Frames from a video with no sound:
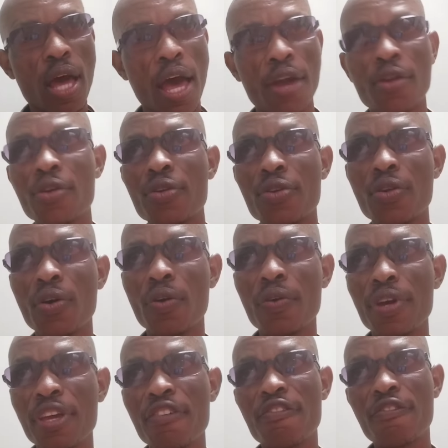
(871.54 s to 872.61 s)
I don't
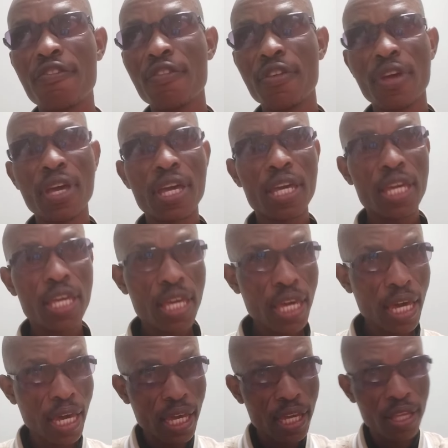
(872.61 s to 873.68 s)
know if
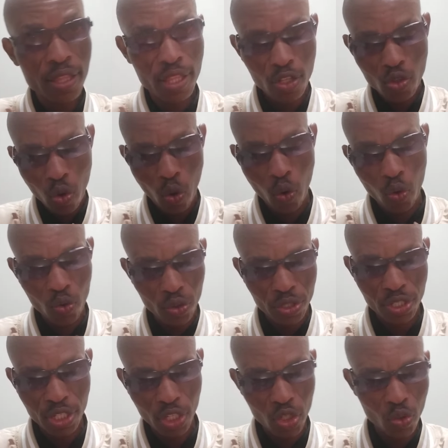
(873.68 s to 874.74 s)
here in this whole
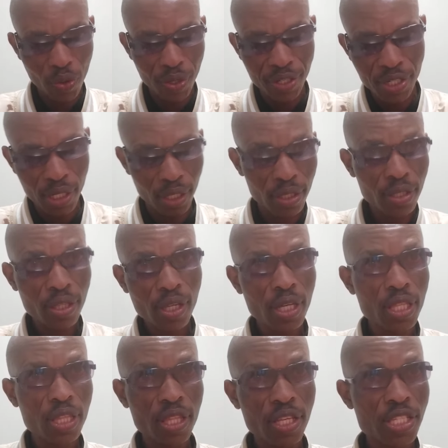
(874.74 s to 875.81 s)
situation,
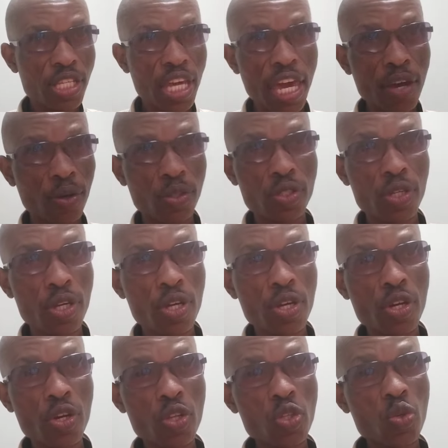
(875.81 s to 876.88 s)
this chaos,
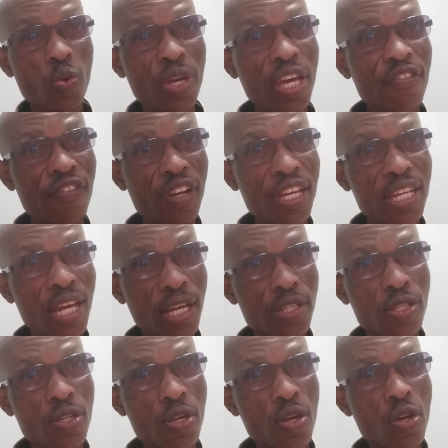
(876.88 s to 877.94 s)
do we have
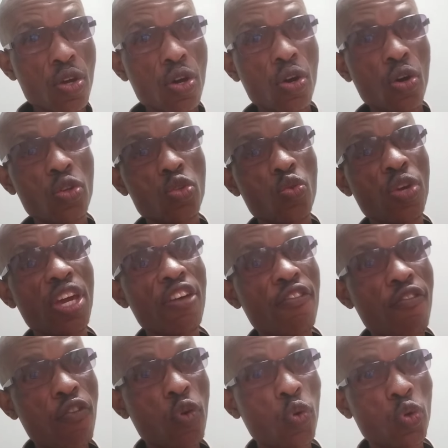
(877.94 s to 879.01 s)
leaders or do we
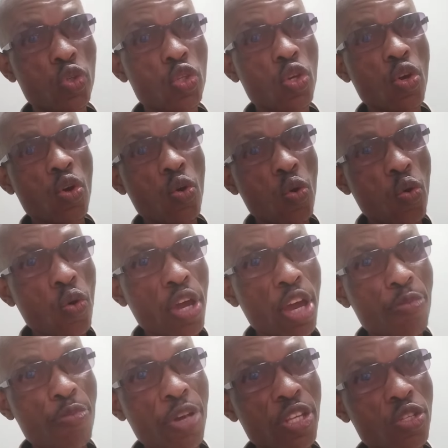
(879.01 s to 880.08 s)
have fools who
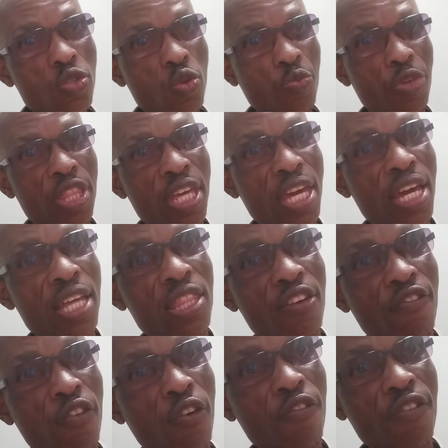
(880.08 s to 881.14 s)
happens to be there at
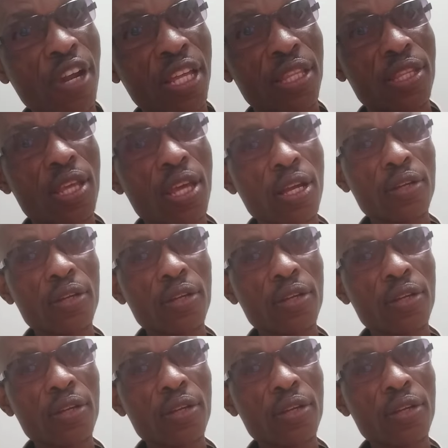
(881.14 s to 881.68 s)
the forefront